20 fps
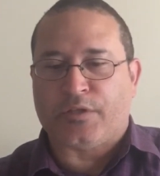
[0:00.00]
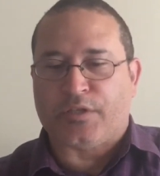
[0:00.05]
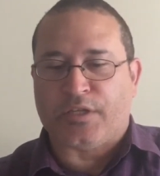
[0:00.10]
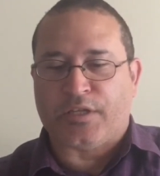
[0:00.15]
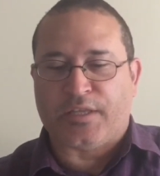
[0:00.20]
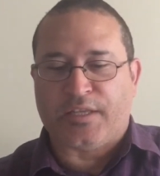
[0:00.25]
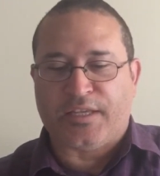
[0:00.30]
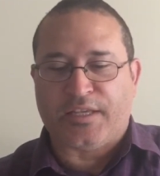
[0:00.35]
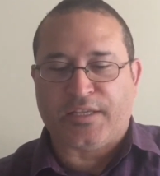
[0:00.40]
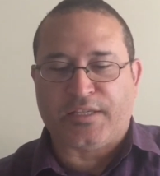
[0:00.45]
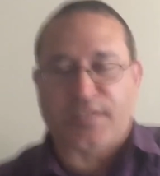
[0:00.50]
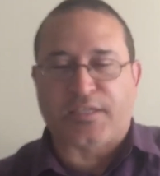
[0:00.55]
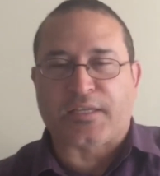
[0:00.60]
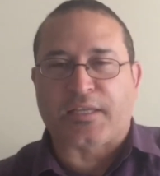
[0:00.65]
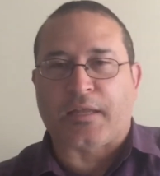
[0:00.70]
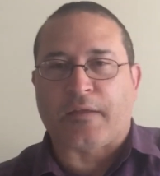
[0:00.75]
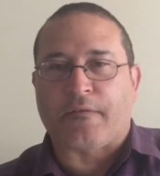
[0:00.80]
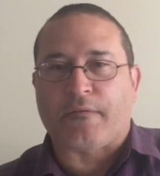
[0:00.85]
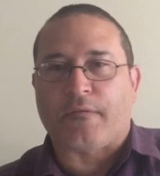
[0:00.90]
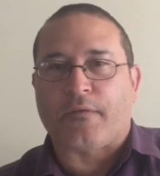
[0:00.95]
to this
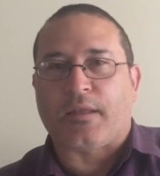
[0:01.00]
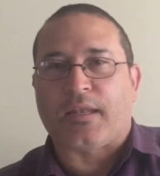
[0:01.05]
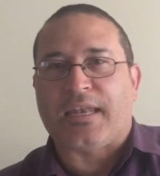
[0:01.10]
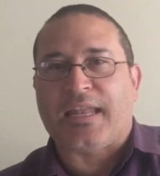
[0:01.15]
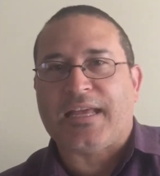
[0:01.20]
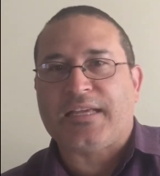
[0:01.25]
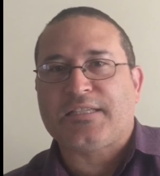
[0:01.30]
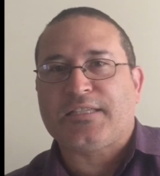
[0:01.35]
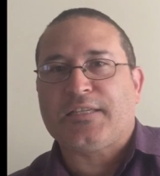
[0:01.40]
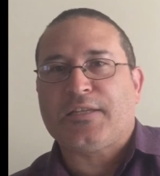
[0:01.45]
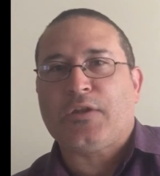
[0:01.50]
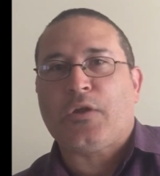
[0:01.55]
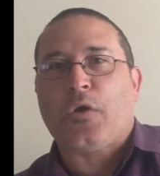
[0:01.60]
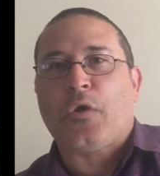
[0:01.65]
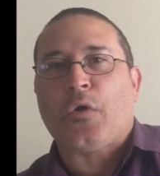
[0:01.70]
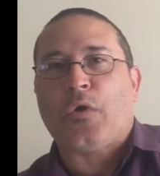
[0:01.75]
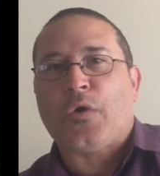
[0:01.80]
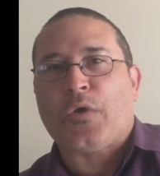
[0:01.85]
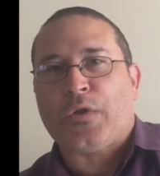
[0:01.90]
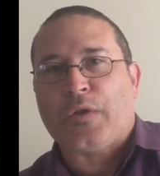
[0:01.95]
lesson
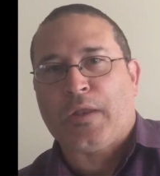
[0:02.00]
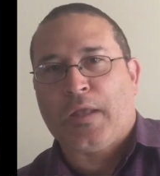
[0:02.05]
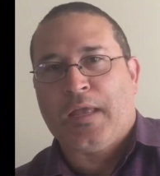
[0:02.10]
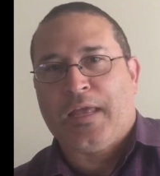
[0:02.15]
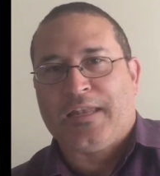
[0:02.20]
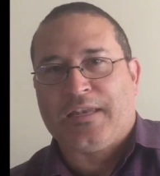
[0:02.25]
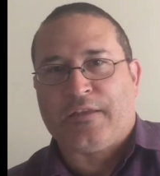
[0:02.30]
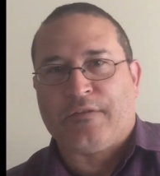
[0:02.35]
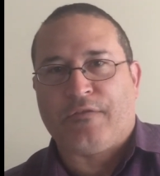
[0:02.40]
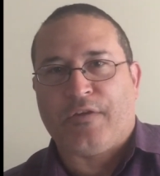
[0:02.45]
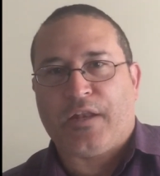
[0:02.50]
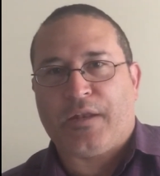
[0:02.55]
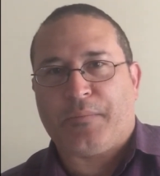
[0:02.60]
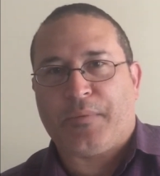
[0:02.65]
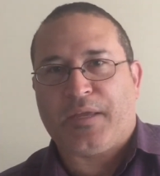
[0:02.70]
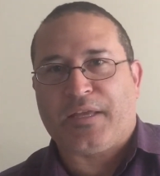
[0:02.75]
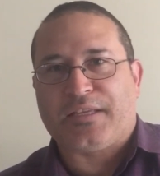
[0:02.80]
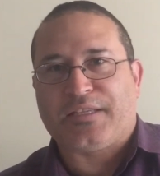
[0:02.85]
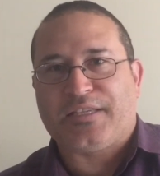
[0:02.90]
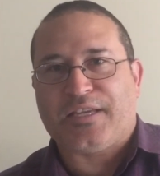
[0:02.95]
on
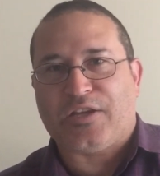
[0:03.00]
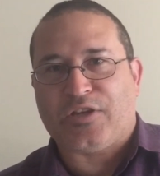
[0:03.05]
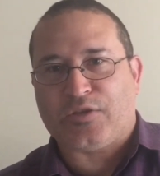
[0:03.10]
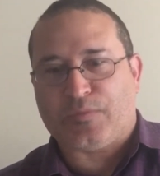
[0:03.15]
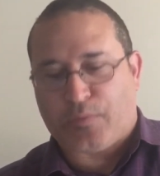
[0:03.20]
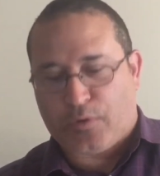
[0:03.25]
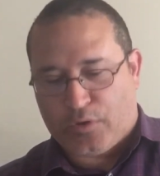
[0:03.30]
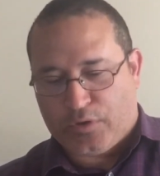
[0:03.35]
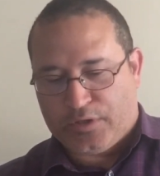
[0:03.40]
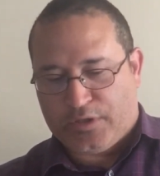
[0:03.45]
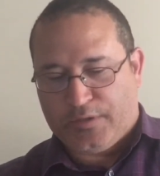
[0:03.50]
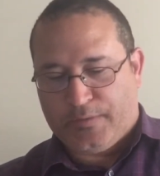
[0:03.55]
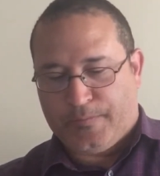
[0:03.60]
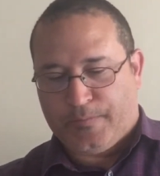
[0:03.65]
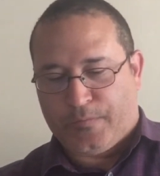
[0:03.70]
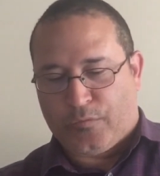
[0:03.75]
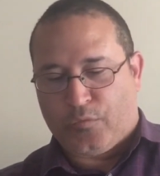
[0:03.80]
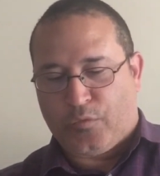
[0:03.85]
developing a salesperson.